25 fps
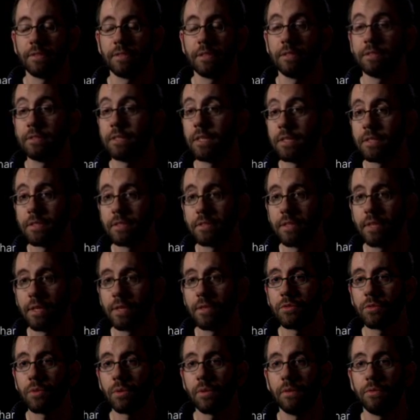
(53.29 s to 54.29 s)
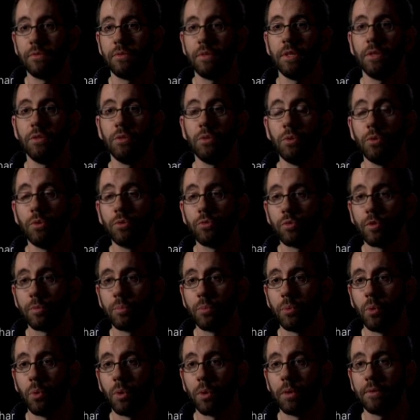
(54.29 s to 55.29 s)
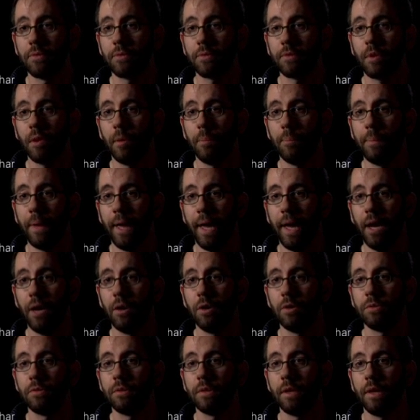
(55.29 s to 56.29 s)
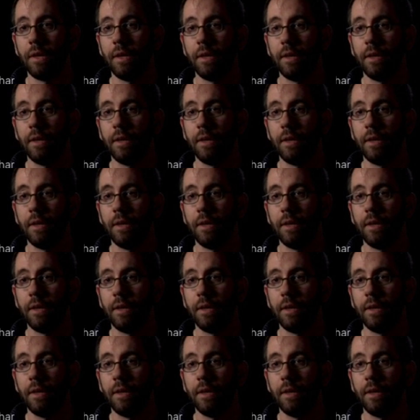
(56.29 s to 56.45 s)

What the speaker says: statistics or have seen news reports about